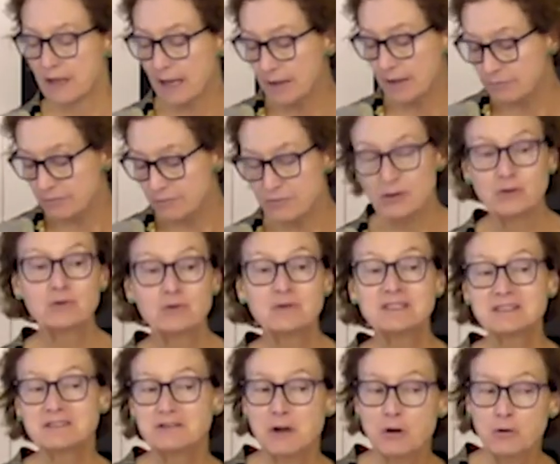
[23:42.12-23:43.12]
And there
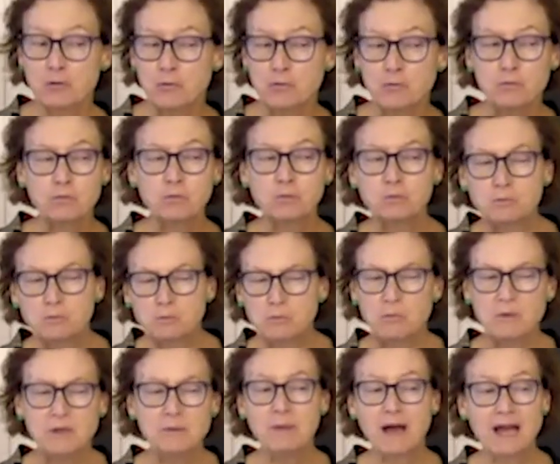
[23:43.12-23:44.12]
is no,
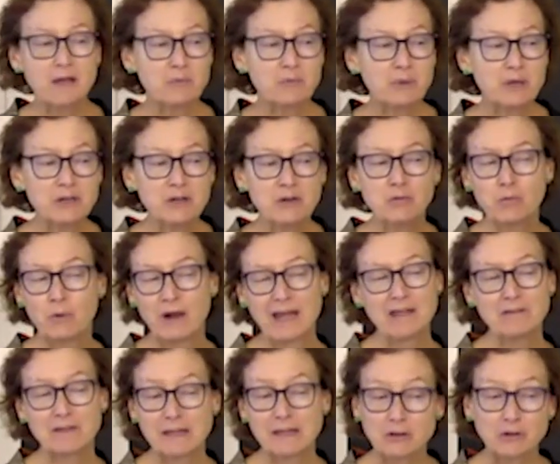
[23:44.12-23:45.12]
in my opinion,
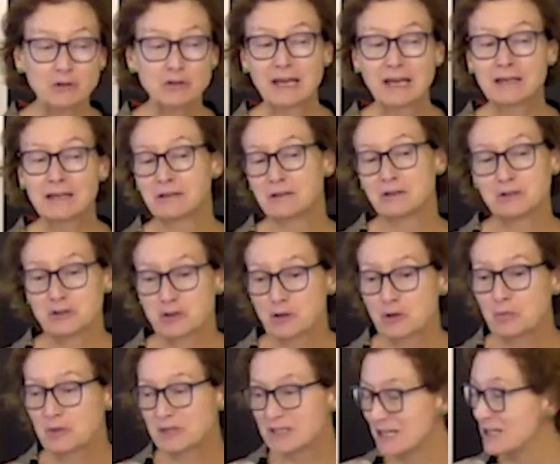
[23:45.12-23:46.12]
way they could get an
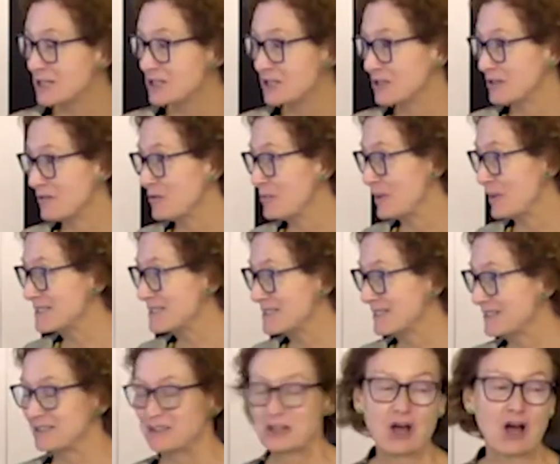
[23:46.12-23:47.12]
interpretation of the
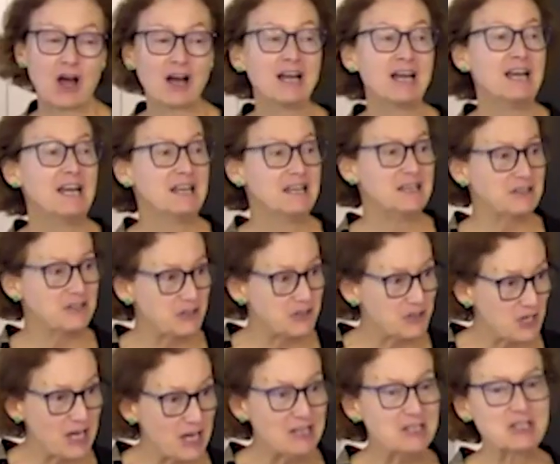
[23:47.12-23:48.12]
basic law to
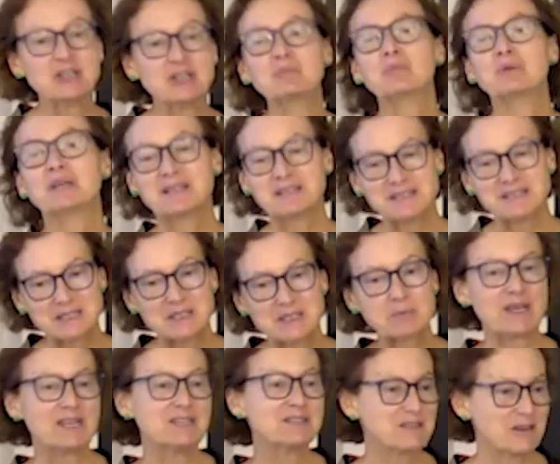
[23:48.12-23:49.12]
change it because it's
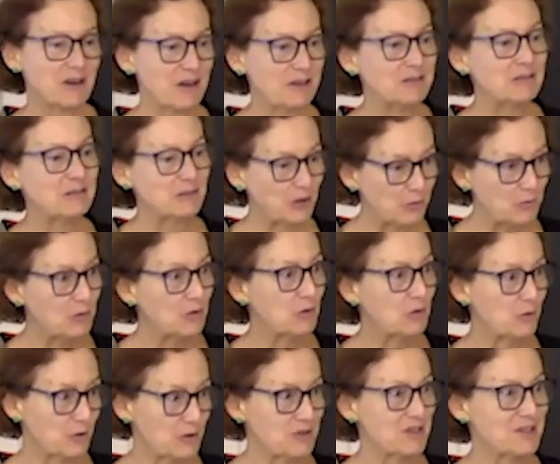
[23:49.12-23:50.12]
based on
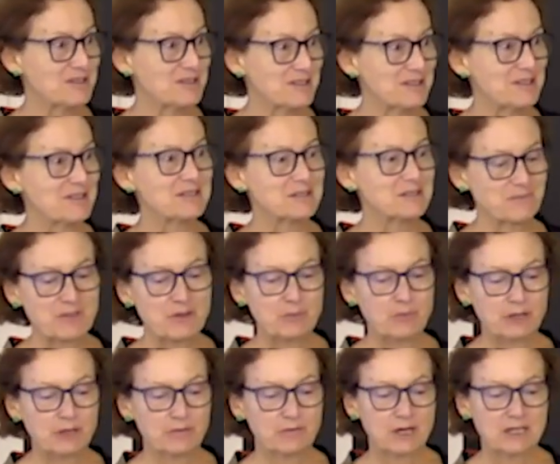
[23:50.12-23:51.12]
local ordinances, the
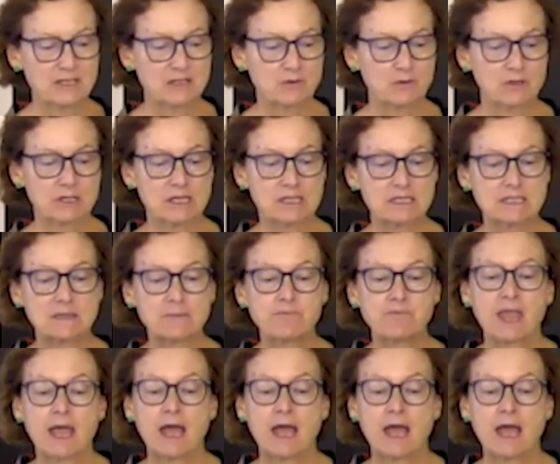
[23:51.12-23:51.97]
Bill of Rights ordinance.